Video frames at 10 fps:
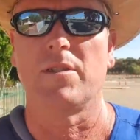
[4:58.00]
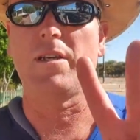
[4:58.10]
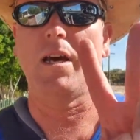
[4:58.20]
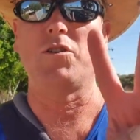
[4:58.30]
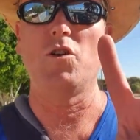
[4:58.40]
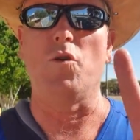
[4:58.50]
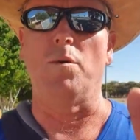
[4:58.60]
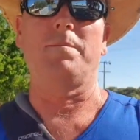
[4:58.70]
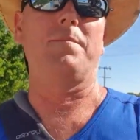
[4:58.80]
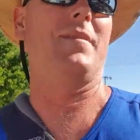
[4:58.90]
Just take two.
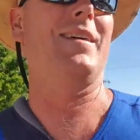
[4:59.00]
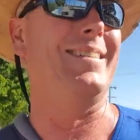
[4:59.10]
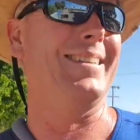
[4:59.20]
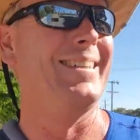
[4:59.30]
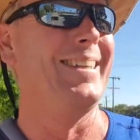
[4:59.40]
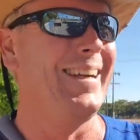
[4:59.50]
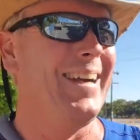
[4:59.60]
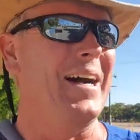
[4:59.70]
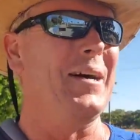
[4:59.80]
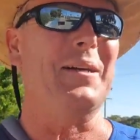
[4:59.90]

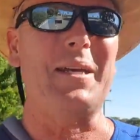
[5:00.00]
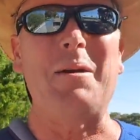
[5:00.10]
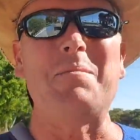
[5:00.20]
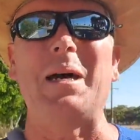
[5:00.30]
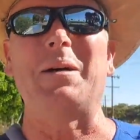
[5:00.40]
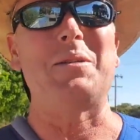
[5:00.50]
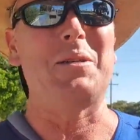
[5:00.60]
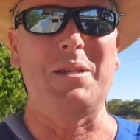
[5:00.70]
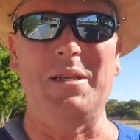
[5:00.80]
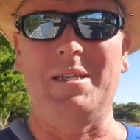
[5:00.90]
I came down
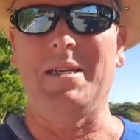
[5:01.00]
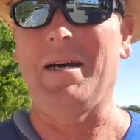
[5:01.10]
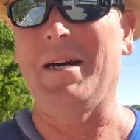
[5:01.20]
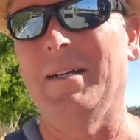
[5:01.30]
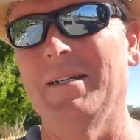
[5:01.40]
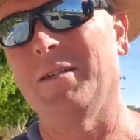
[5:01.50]
to the